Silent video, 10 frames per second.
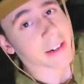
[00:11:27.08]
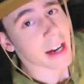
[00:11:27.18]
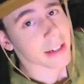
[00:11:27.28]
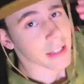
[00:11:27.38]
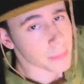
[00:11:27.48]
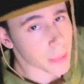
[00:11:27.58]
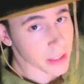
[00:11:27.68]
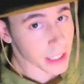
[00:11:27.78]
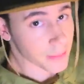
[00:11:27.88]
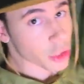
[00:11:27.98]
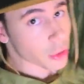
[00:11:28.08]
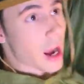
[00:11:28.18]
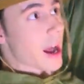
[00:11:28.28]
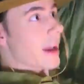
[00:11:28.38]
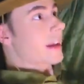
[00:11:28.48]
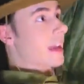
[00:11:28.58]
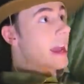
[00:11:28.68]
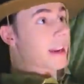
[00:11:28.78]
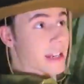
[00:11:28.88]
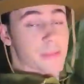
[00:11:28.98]
Not clickbait, like me crying
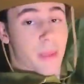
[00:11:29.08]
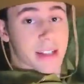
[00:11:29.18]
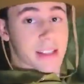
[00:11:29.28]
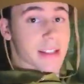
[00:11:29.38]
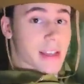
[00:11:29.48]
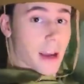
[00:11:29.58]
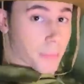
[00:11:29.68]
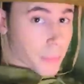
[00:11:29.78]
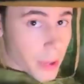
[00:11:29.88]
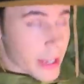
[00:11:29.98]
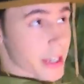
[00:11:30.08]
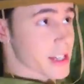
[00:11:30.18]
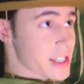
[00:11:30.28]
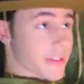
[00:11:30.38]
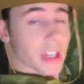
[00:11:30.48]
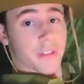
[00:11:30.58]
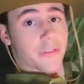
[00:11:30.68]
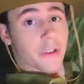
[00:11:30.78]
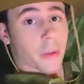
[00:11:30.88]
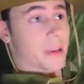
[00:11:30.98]
and expect a, t a. He doesn't even live in
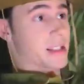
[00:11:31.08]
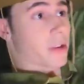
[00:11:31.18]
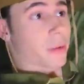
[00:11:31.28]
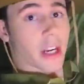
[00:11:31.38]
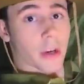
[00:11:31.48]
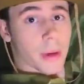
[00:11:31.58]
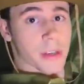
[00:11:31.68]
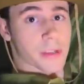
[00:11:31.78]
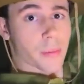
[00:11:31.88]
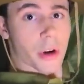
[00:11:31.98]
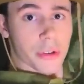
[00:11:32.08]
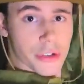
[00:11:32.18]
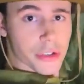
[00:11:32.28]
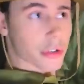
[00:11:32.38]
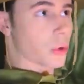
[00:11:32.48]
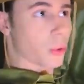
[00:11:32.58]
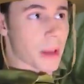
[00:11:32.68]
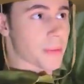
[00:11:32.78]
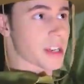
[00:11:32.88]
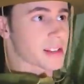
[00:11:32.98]
the Philippines. I don't care. Maybe his brothers do.
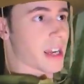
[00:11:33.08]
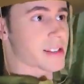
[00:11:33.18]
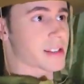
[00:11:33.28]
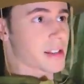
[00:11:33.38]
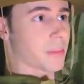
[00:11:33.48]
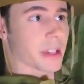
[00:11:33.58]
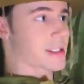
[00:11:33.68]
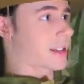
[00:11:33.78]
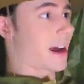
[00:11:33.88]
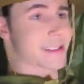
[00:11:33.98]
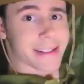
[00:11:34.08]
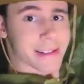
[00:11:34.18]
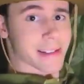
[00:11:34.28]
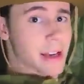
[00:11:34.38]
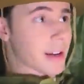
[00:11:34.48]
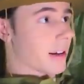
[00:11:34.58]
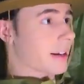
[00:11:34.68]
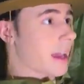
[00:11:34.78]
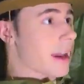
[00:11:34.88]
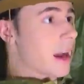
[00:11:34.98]
Maybe he has gay siblings, cousins,
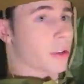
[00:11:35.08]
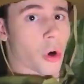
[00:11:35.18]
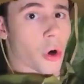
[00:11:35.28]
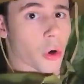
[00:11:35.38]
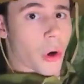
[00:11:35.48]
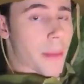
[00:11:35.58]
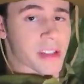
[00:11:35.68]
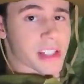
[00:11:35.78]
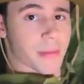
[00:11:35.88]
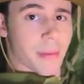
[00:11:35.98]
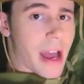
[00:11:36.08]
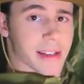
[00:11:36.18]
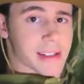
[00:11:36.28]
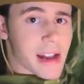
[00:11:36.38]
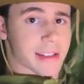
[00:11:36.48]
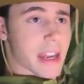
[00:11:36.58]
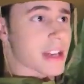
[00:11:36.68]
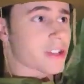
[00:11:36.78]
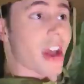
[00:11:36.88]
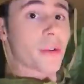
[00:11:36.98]
a gay uncle who happens to be my exact
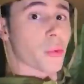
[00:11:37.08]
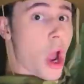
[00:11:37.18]
age. I don't